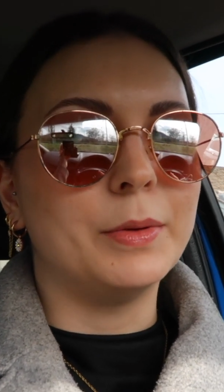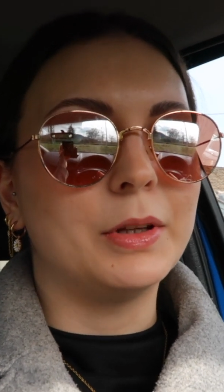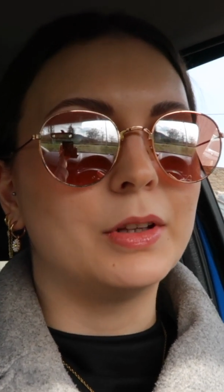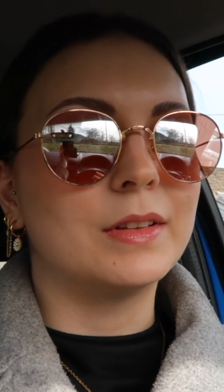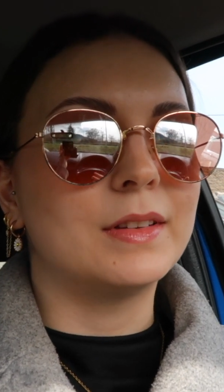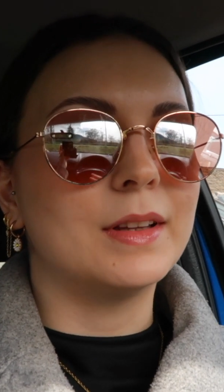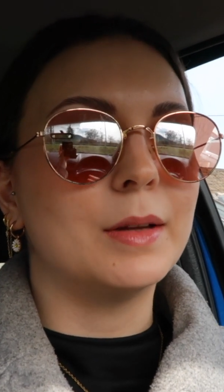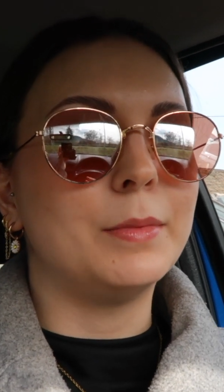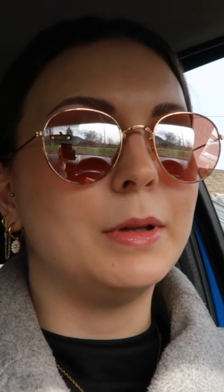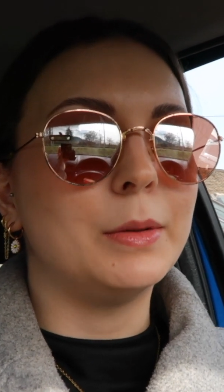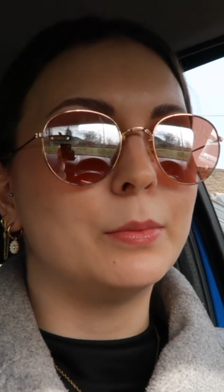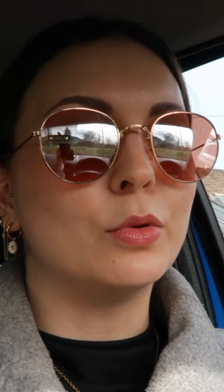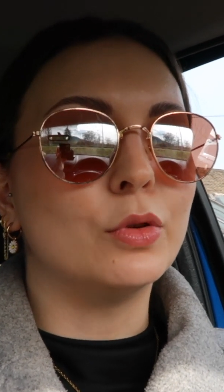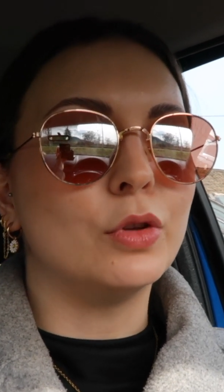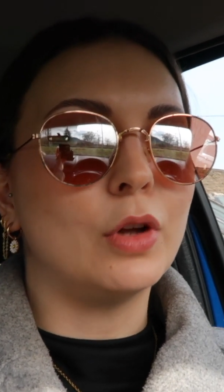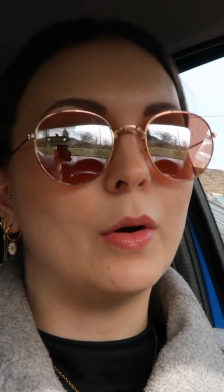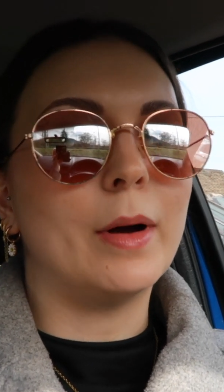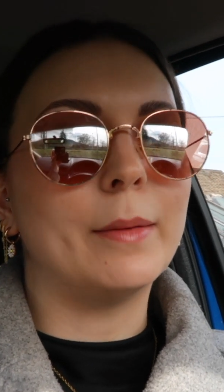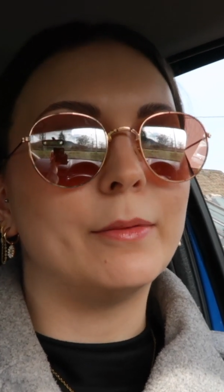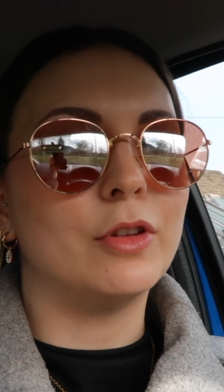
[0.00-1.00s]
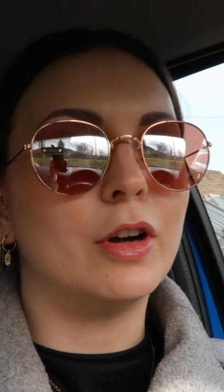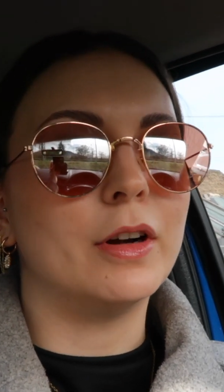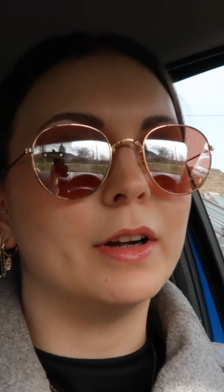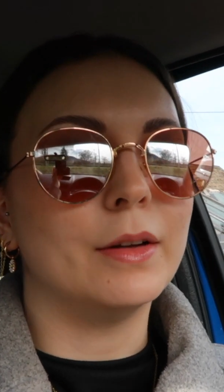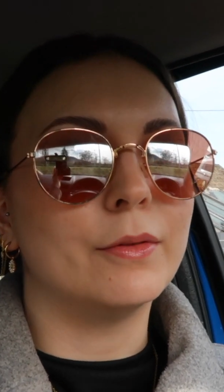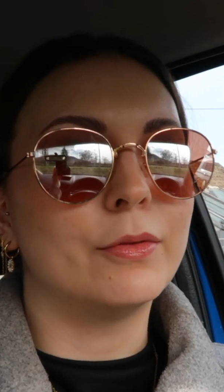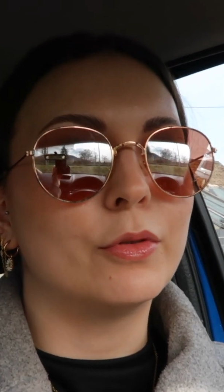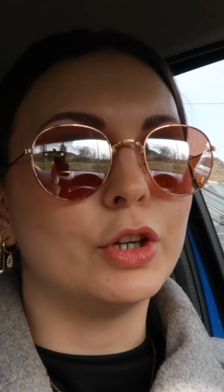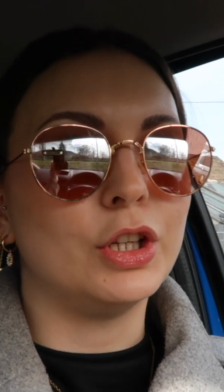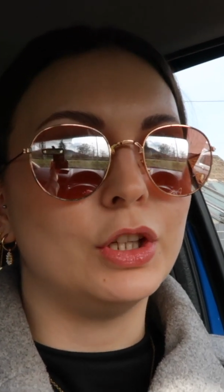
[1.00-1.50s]
because then people know I'm
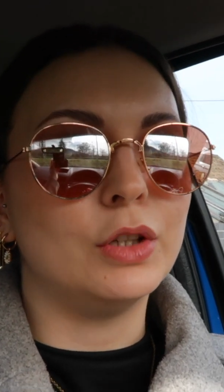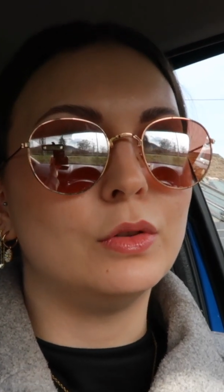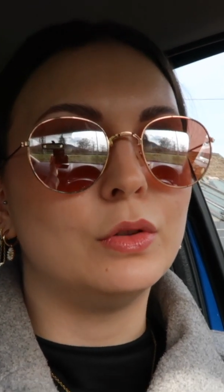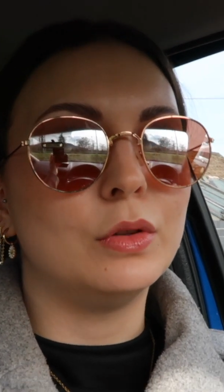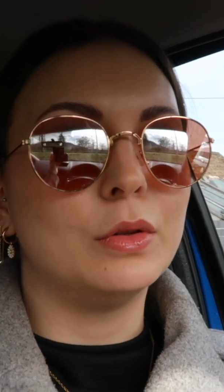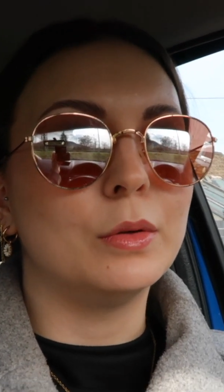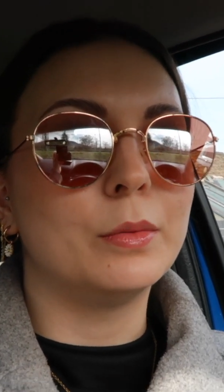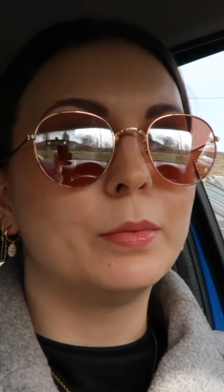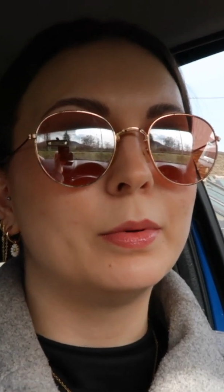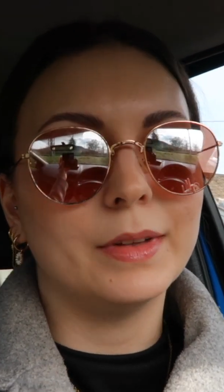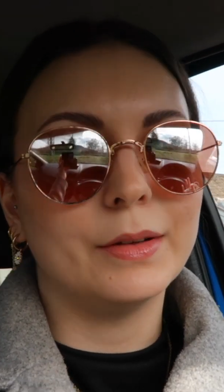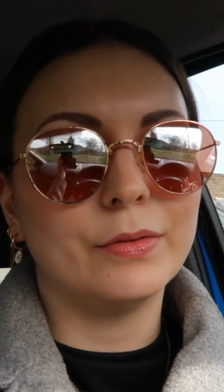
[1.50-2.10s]
vlogging for YouTube.